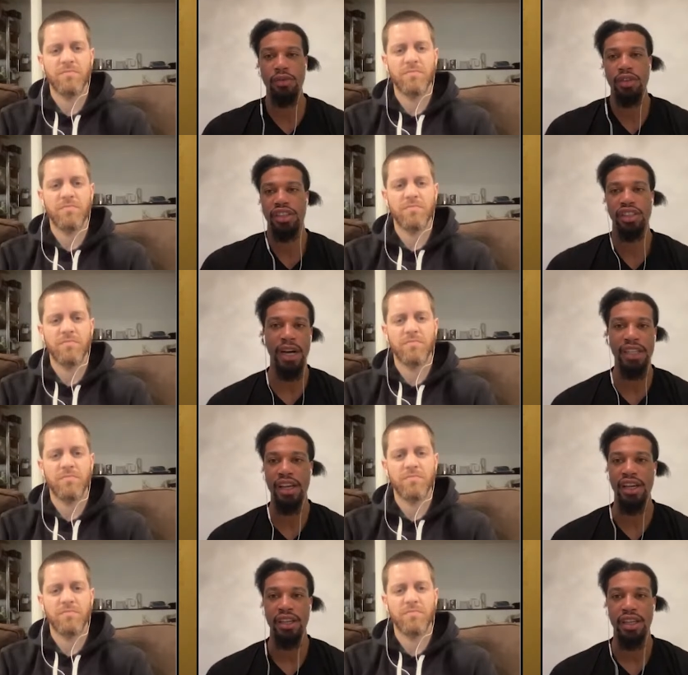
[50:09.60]
Speaker 1: know where your
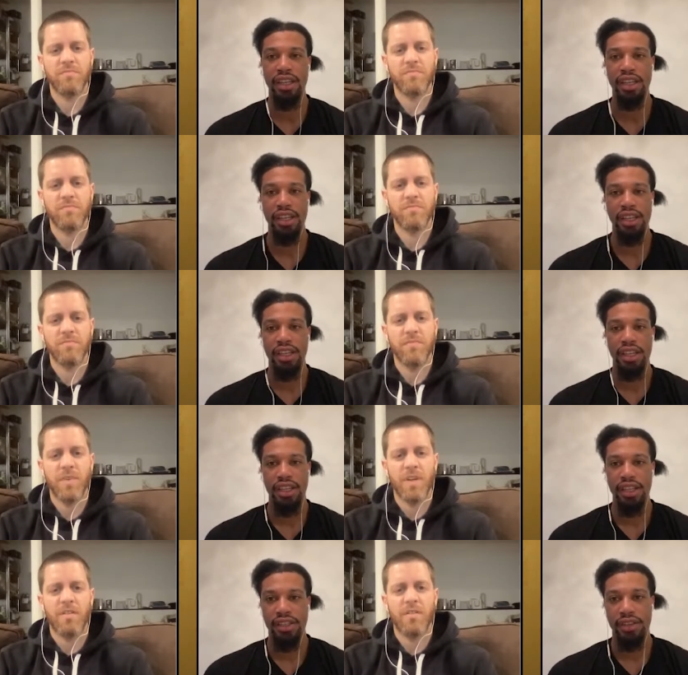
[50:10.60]
spot's at.
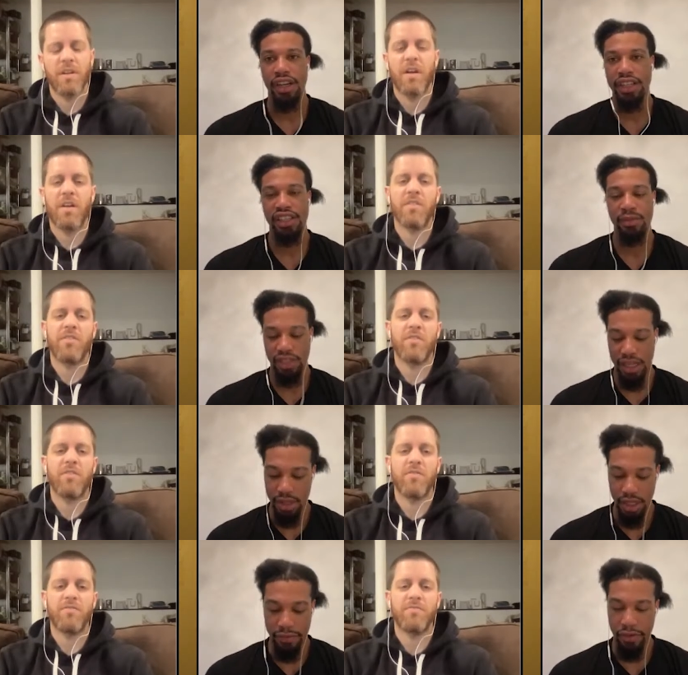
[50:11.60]
So that's, that's the most I
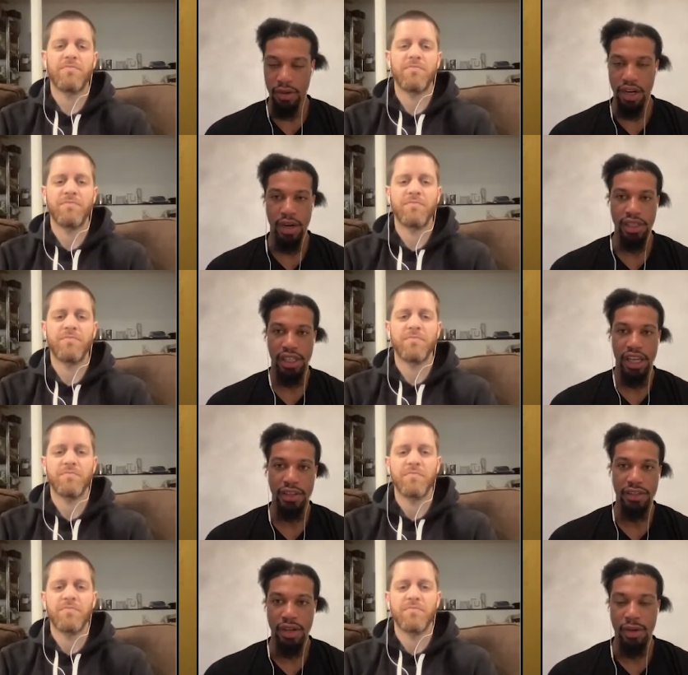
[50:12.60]
be looking for when I watch the
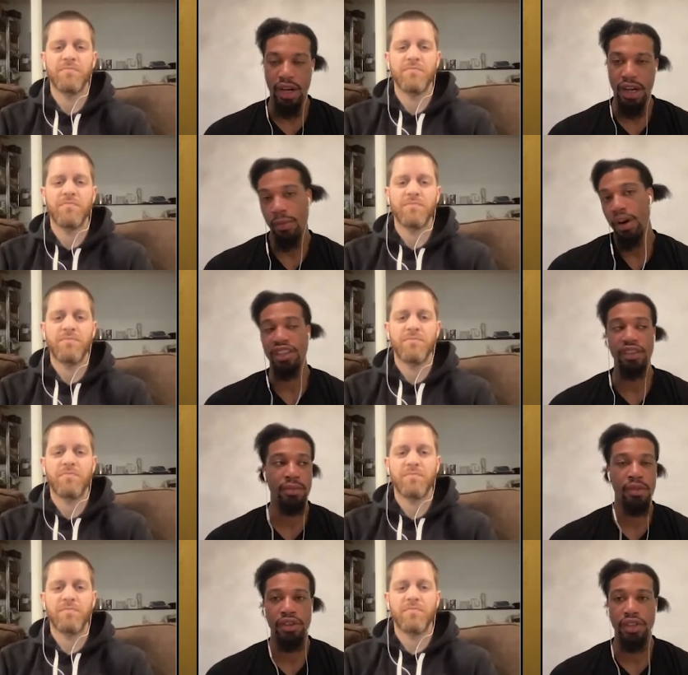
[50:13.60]
games. So I, I watch
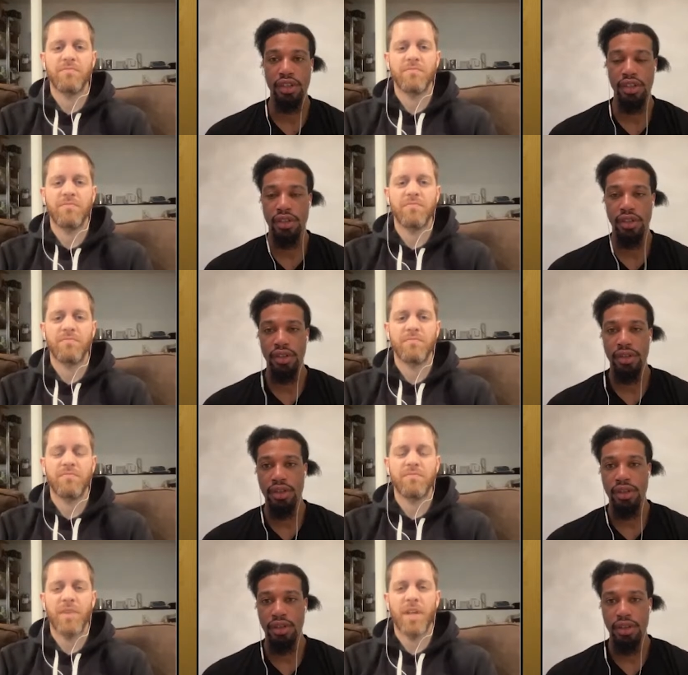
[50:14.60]
him the most.
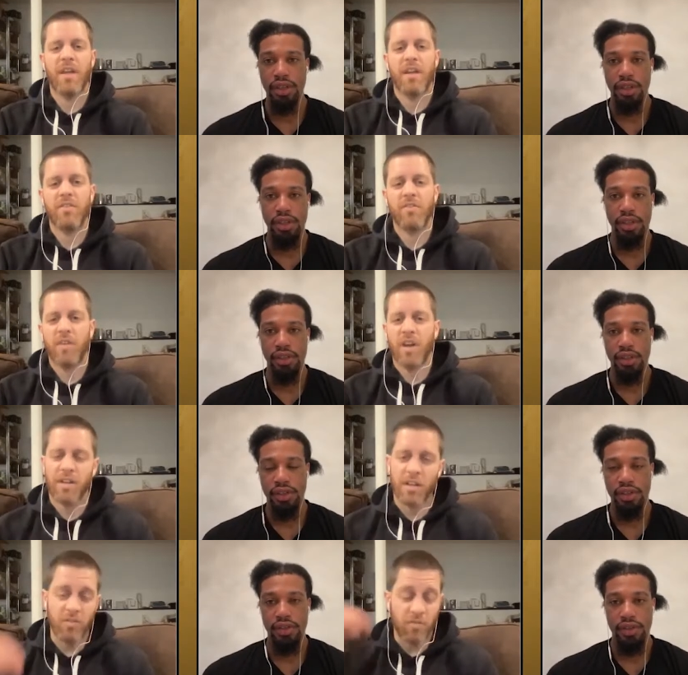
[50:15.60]
Speaker 2: Yeah, that's a
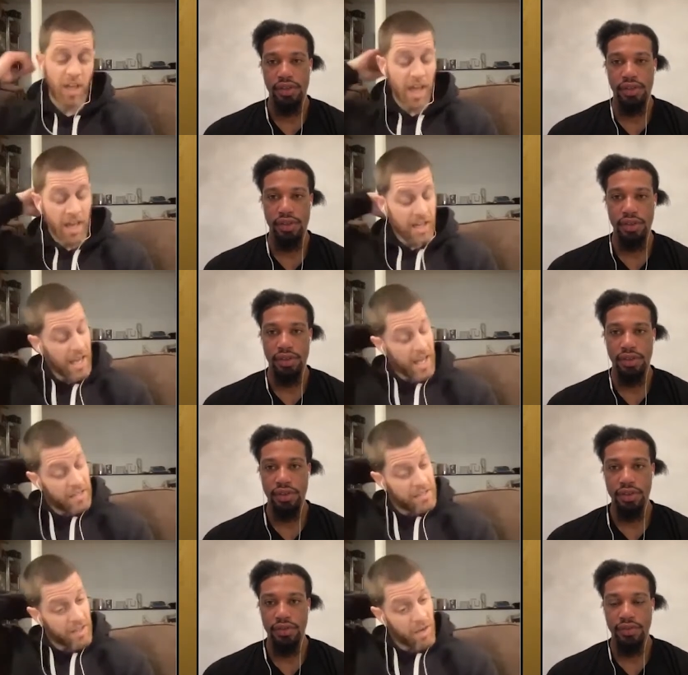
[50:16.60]
fact. That's a fact. They got they
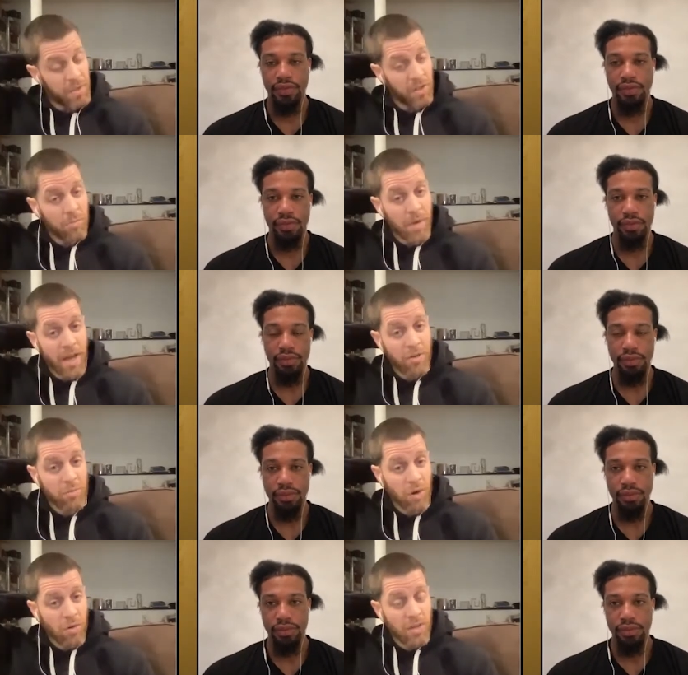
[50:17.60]
got an uphill
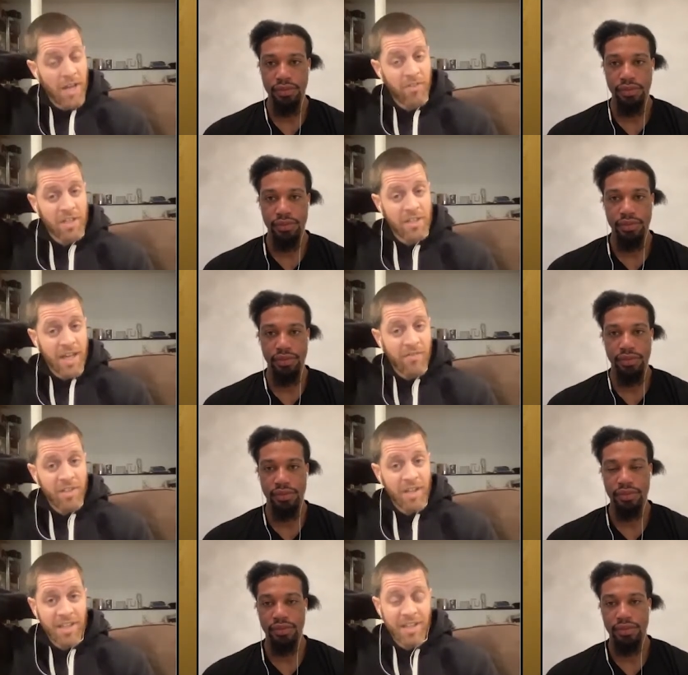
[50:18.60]
battle, bro. 11
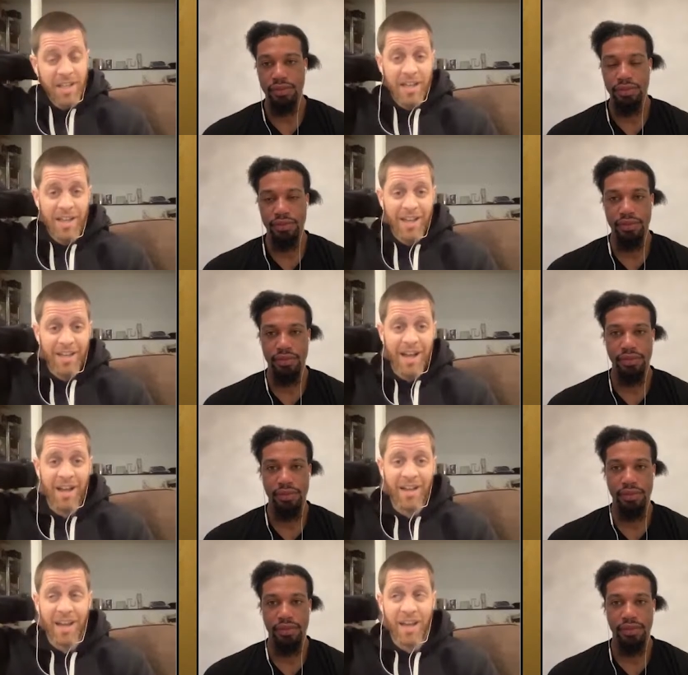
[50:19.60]
11. I think they got like
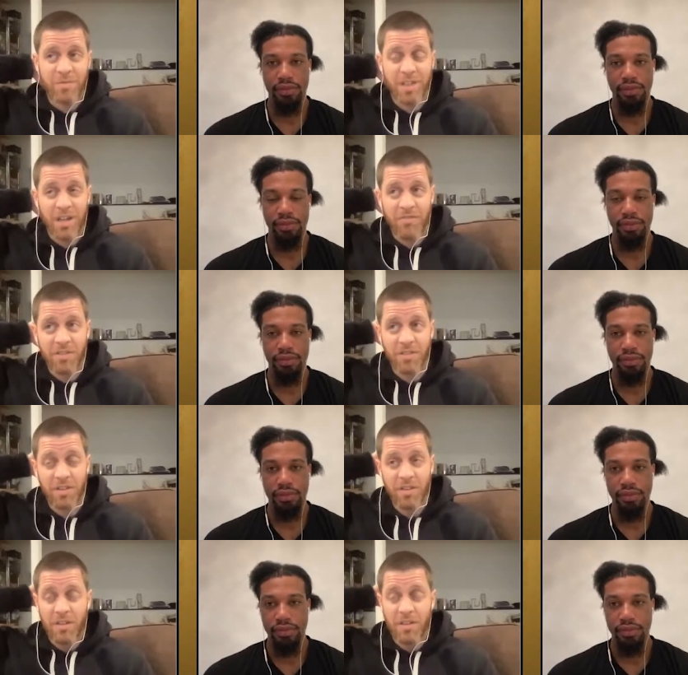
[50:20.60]
nine games left to,